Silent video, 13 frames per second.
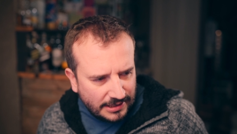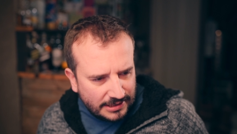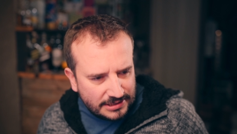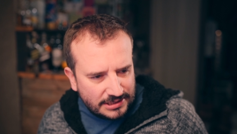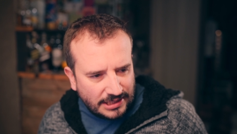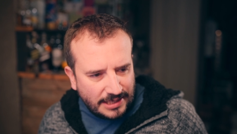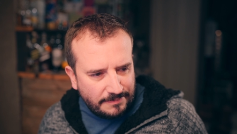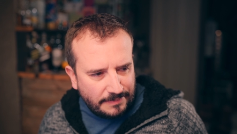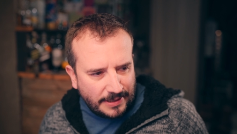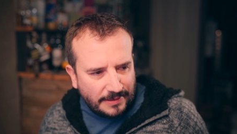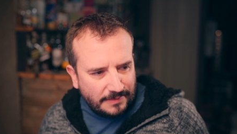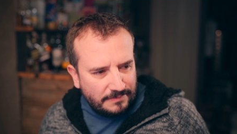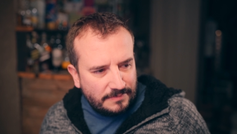Slight
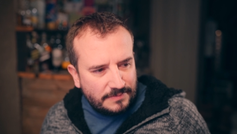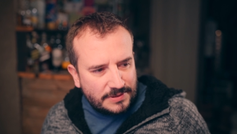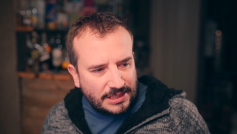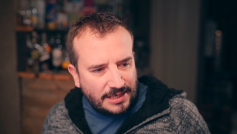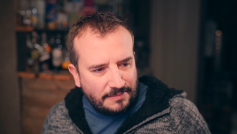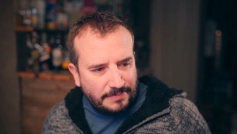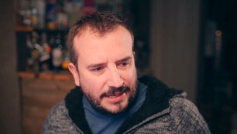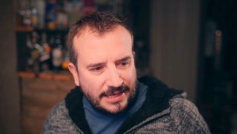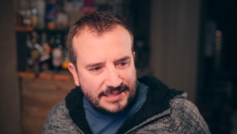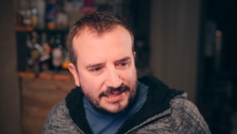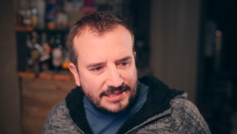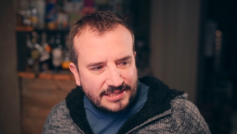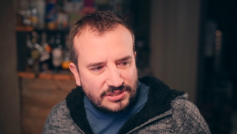
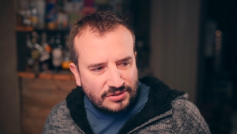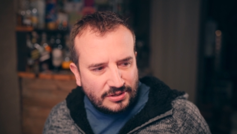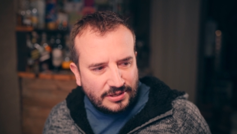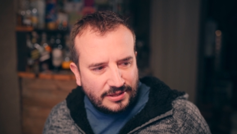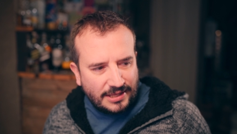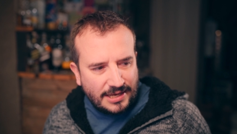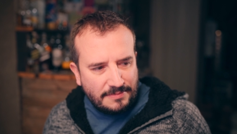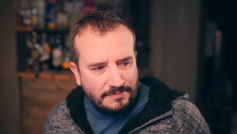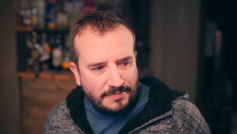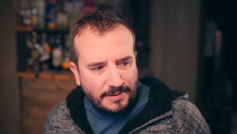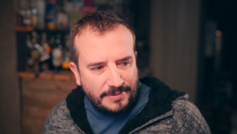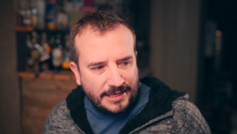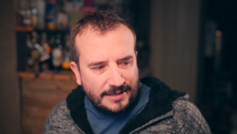breadiness sort of thing,
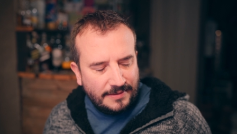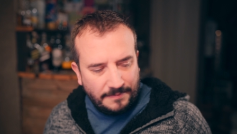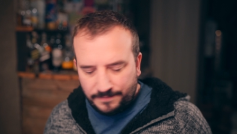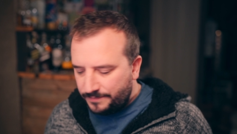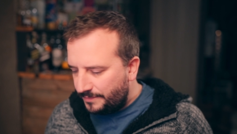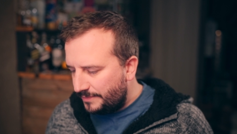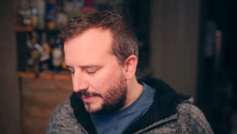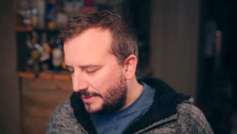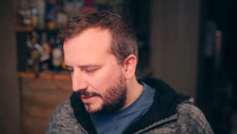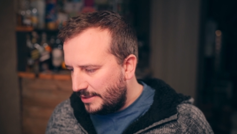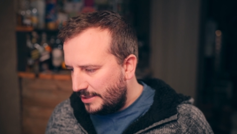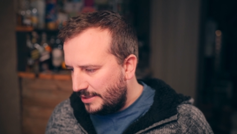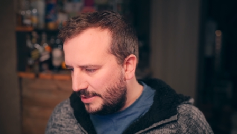maybe
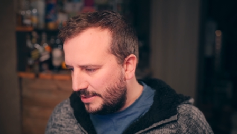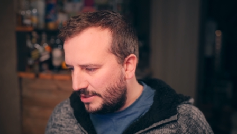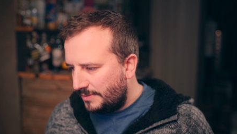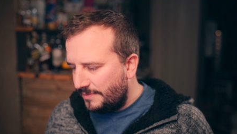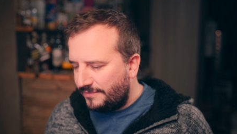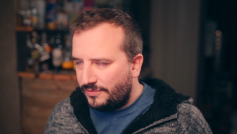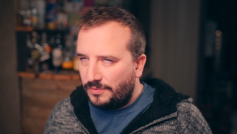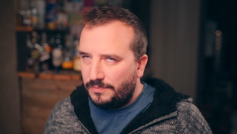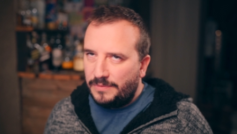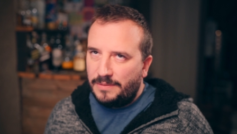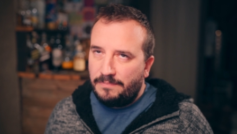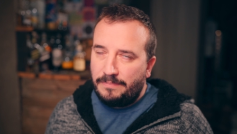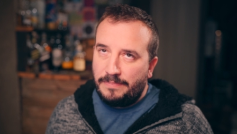coming from
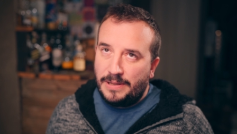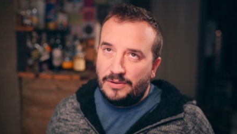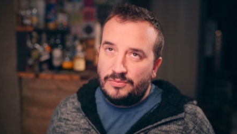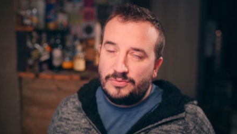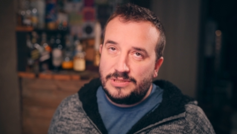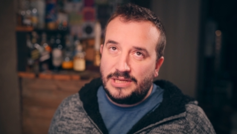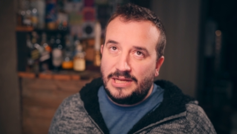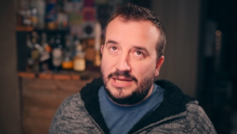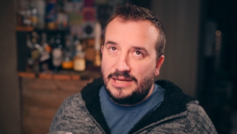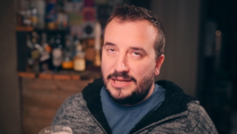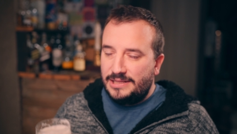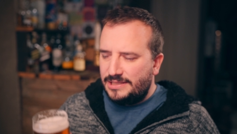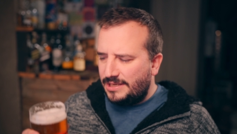the Pils,
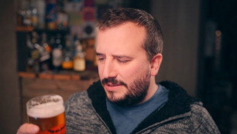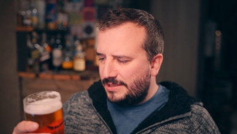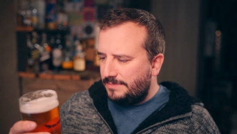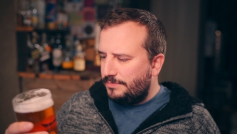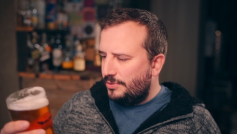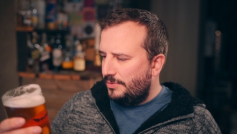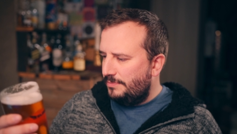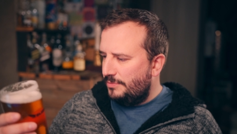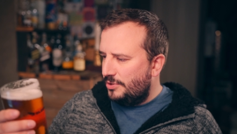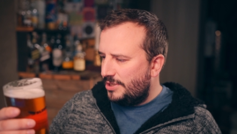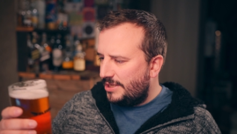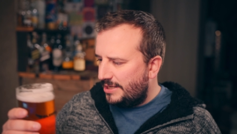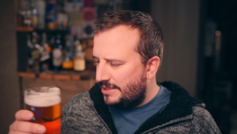and I did put
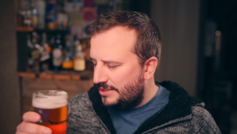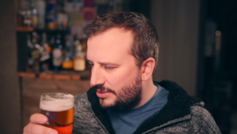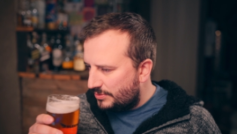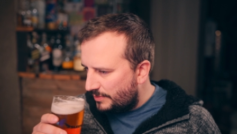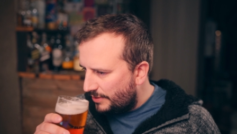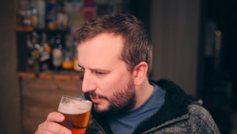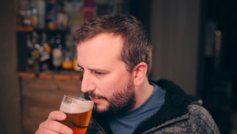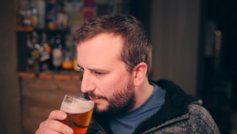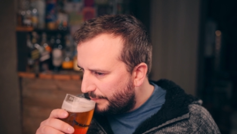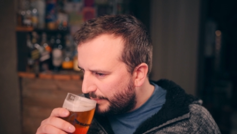Munich in it as well,